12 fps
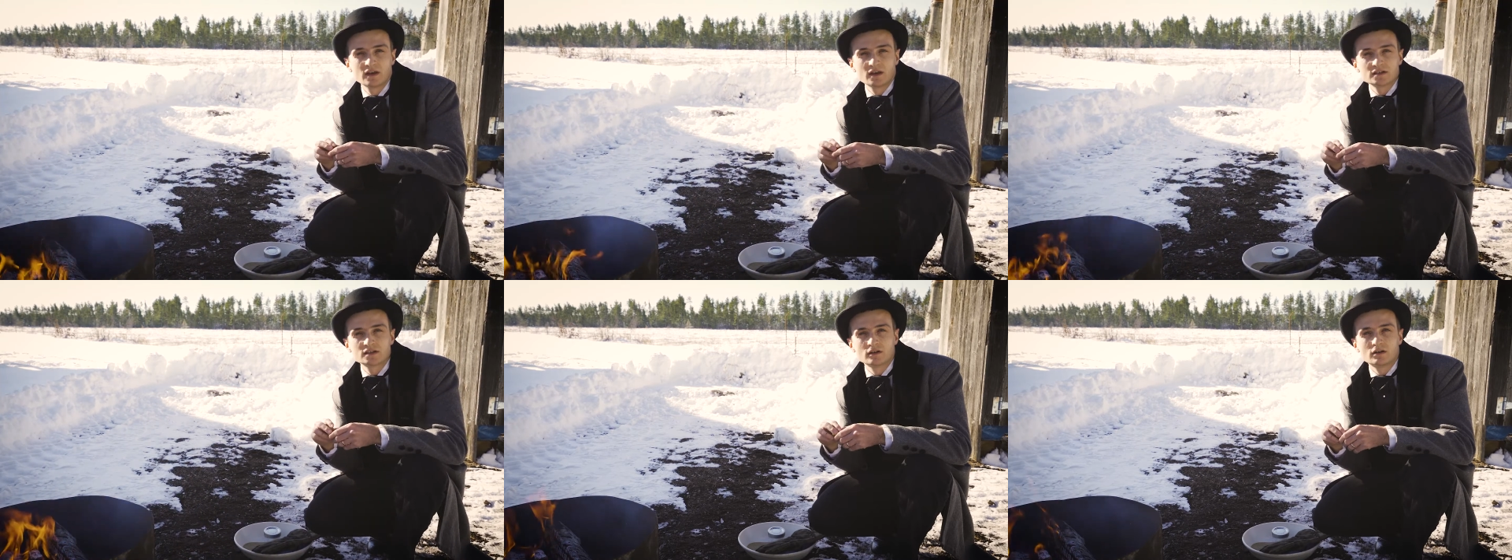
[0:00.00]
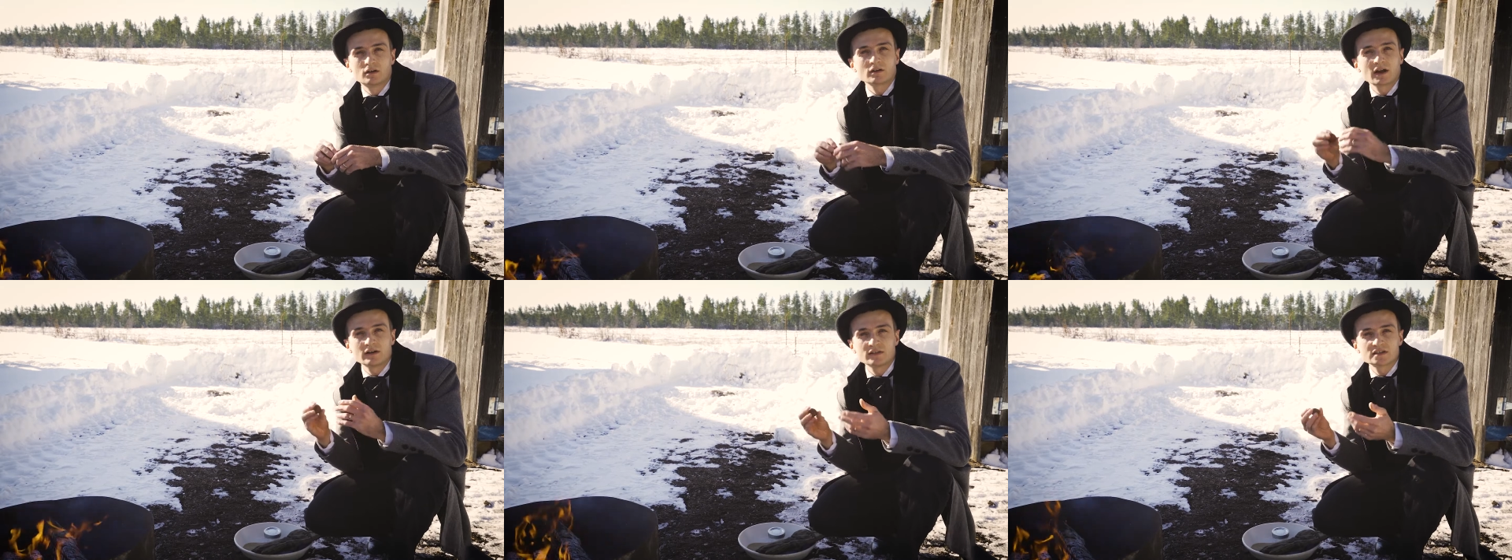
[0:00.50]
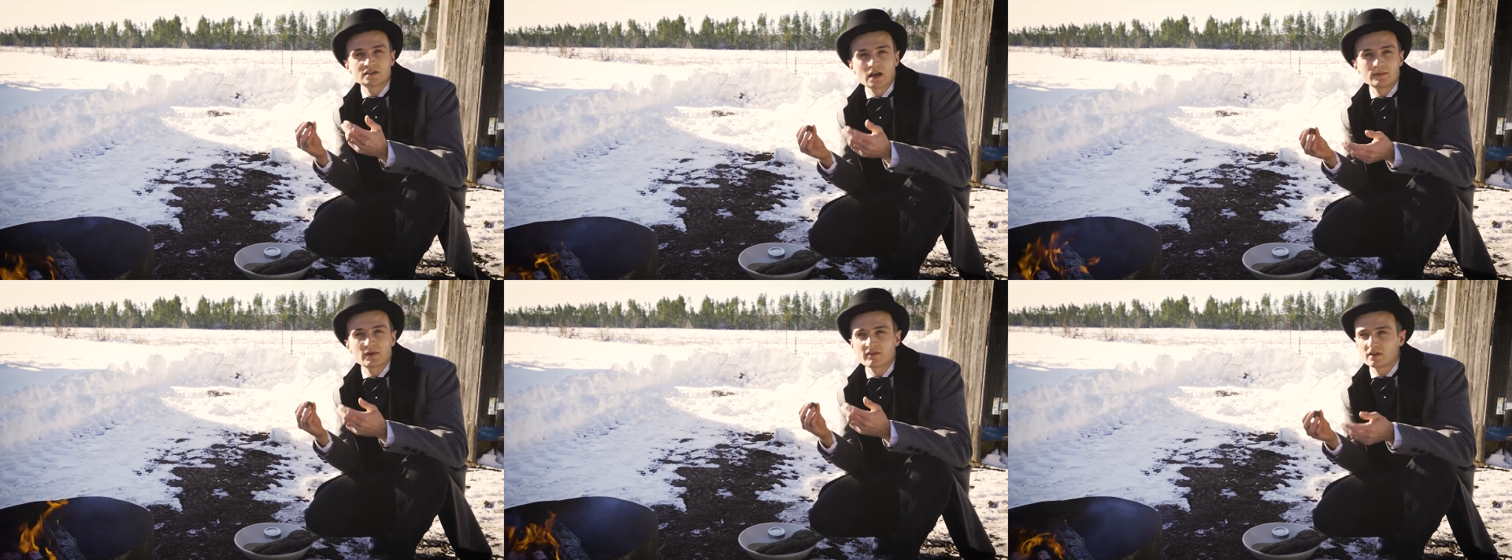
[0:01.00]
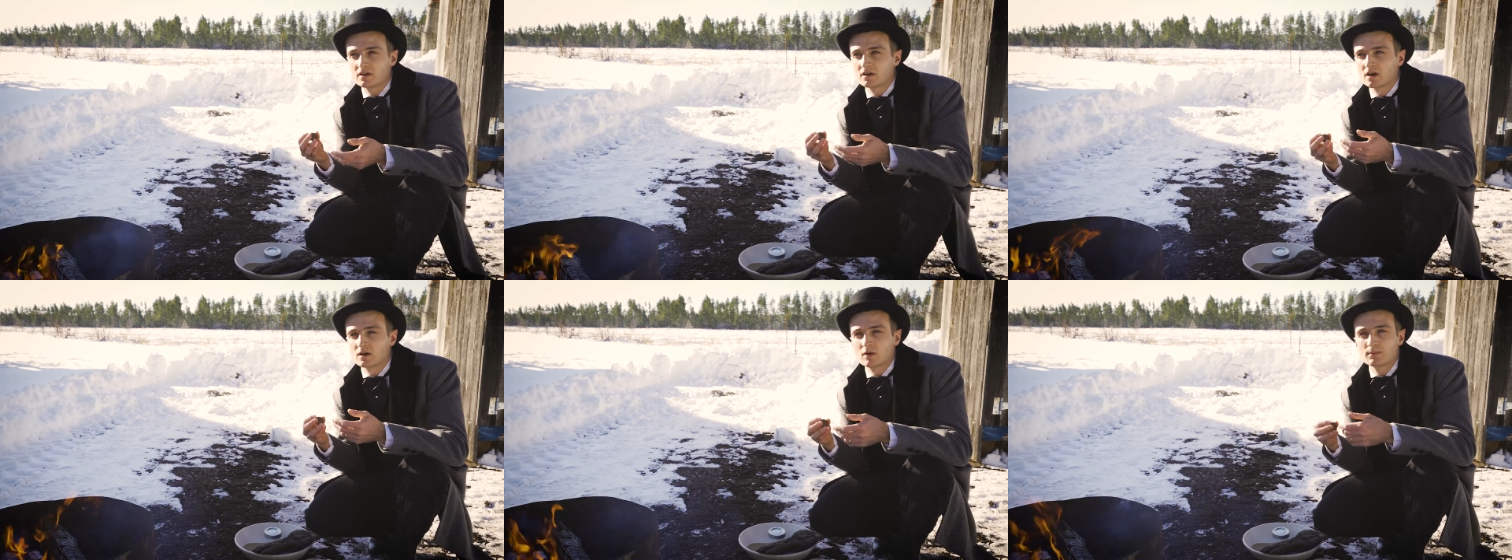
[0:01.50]
So around this time every
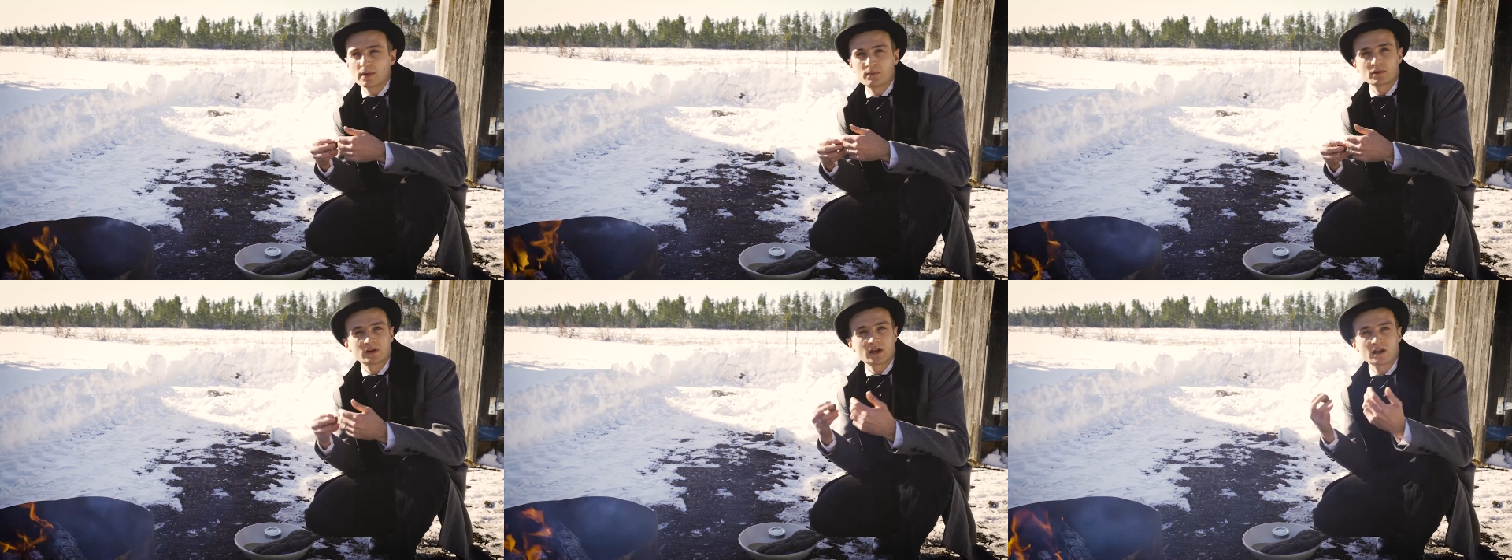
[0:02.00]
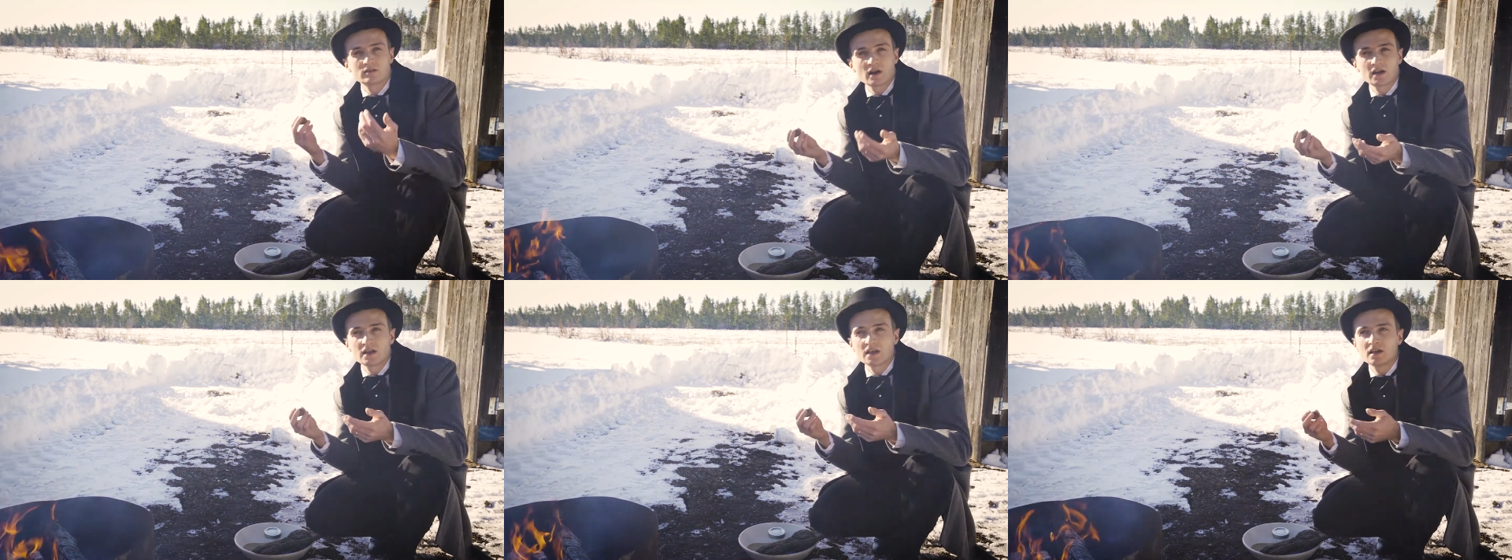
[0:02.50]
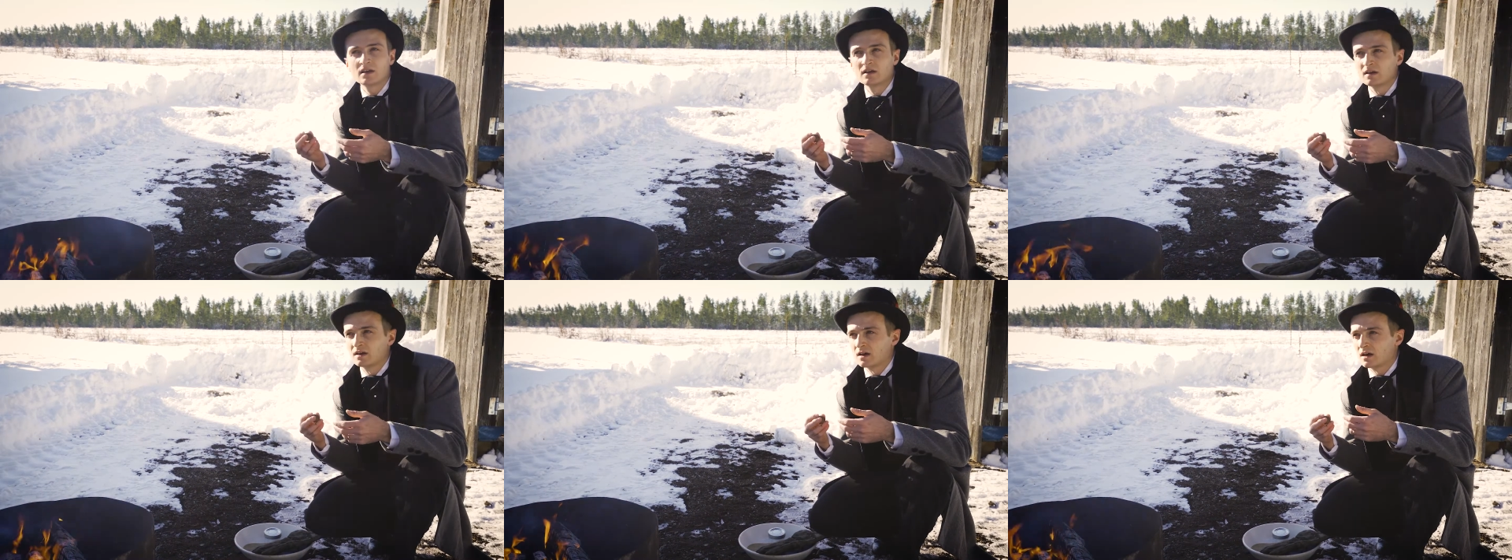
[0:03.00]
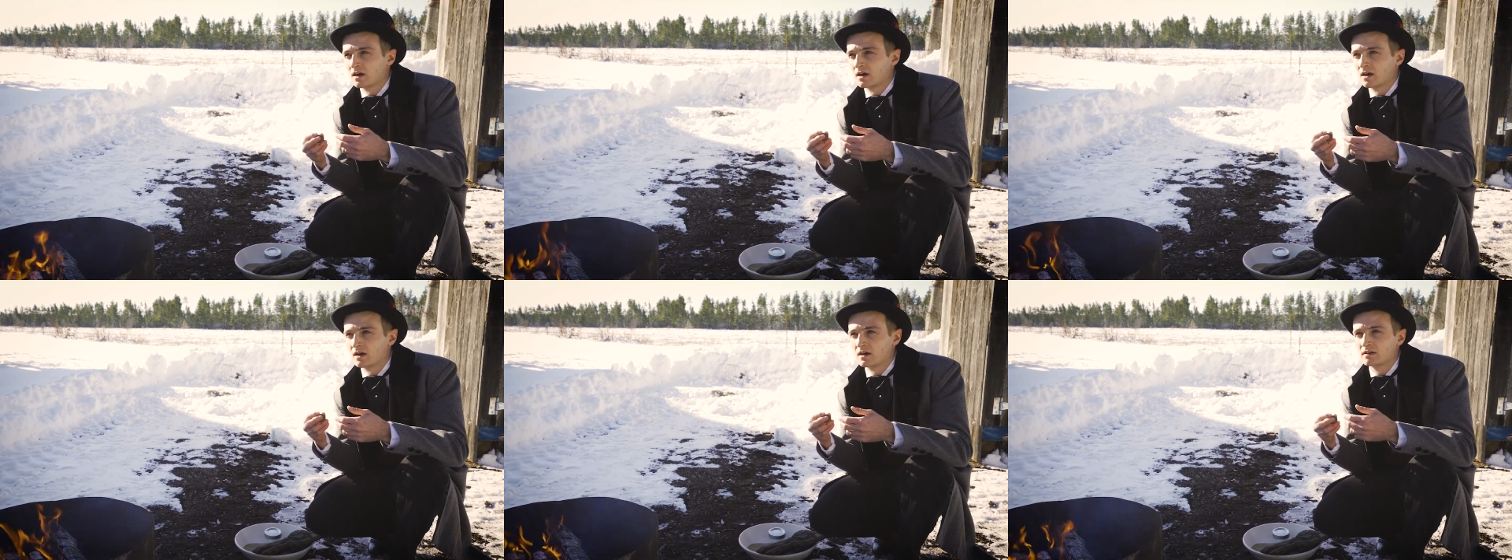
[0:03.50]
year, when people are getting ready,
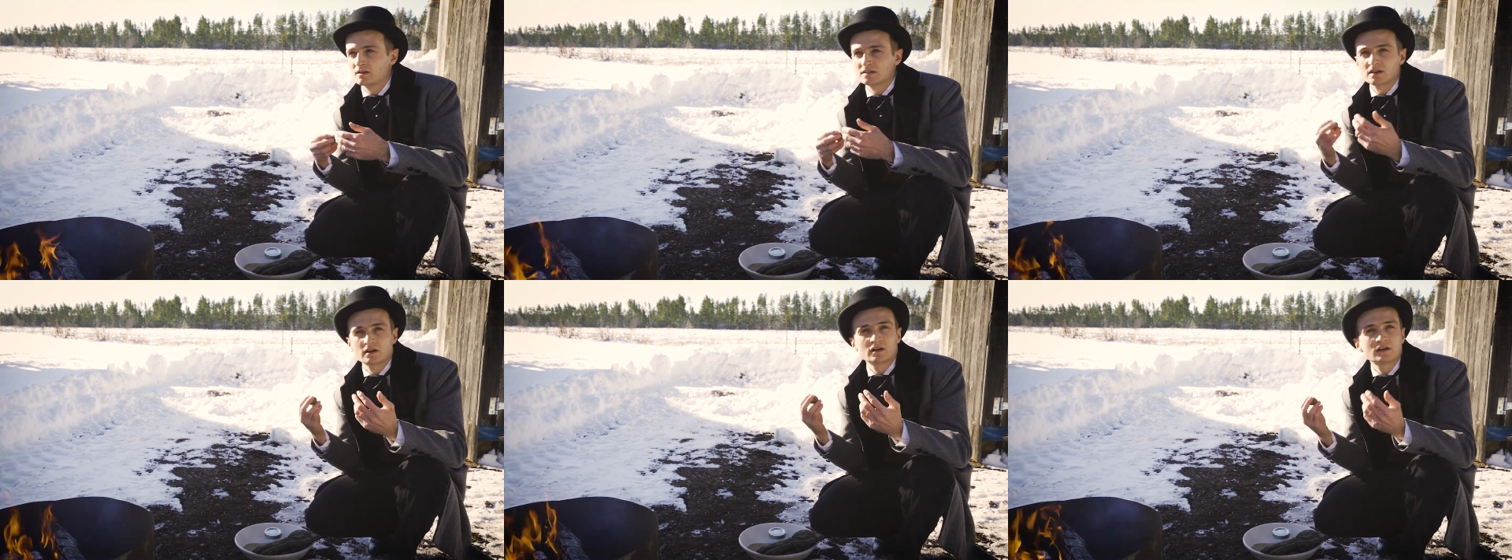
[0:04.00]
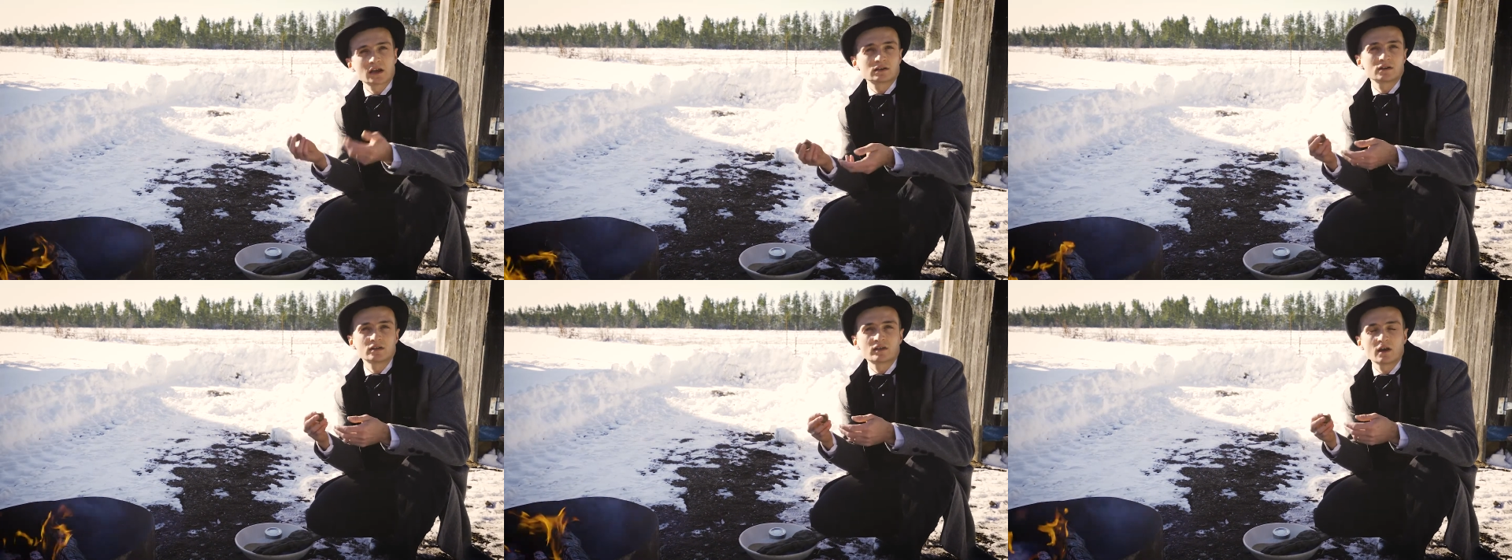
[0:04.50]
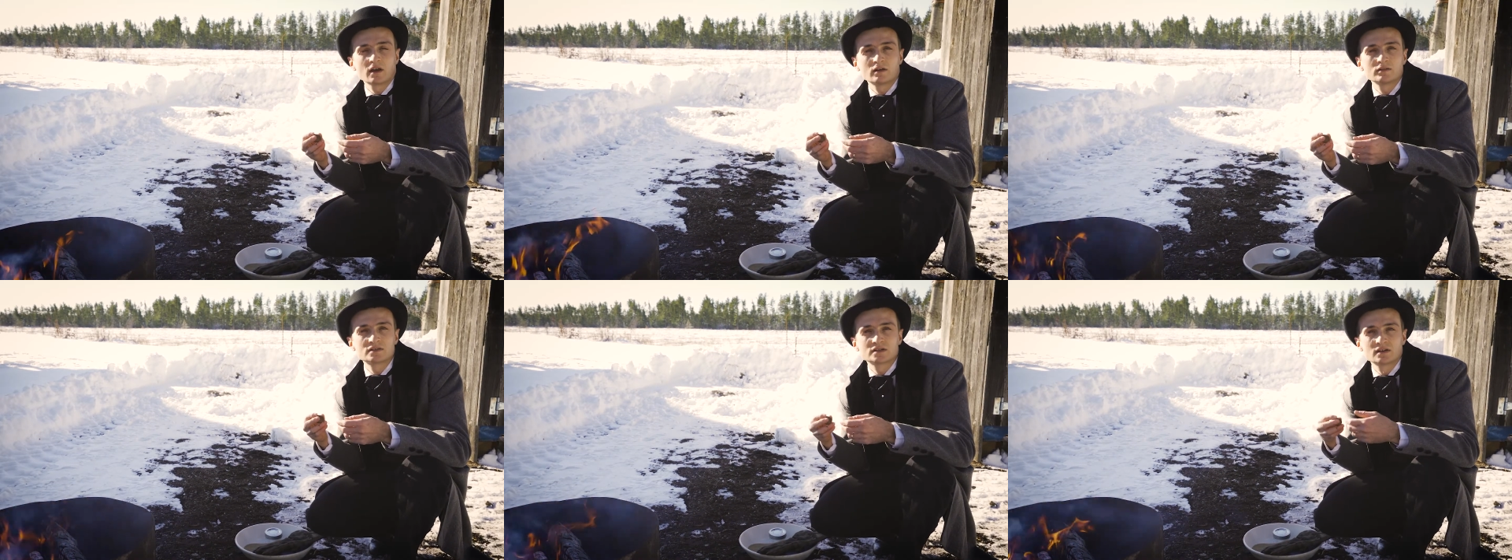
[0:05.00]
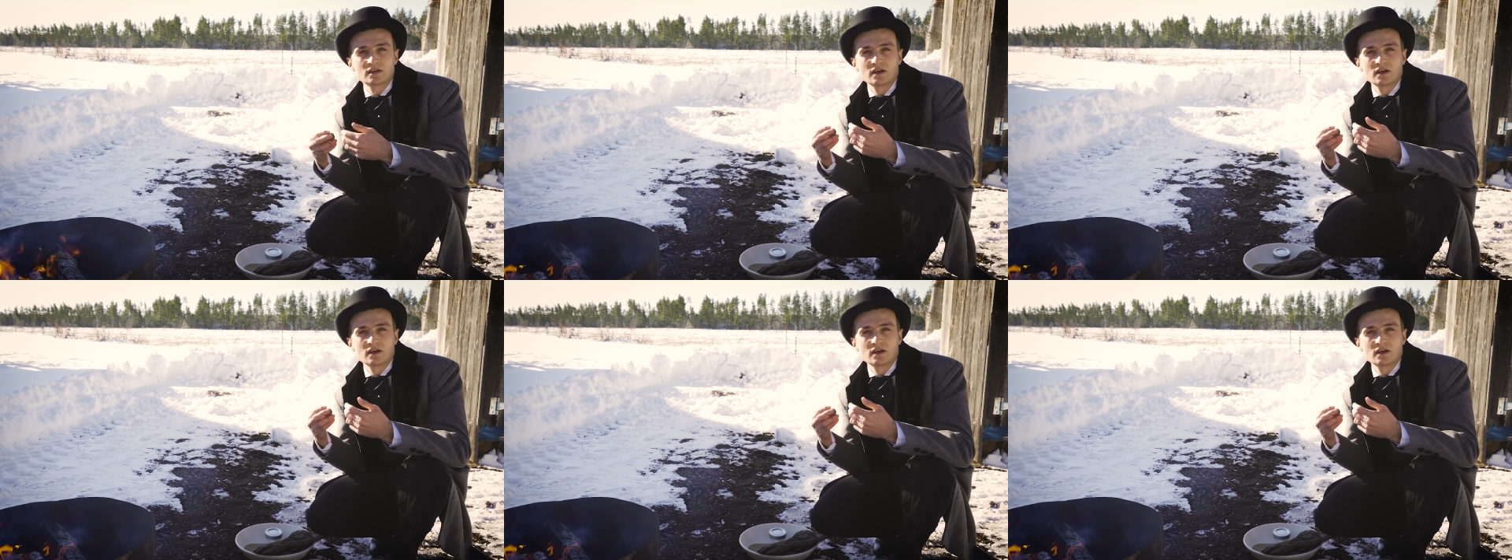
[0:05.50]
starting to decorate the house,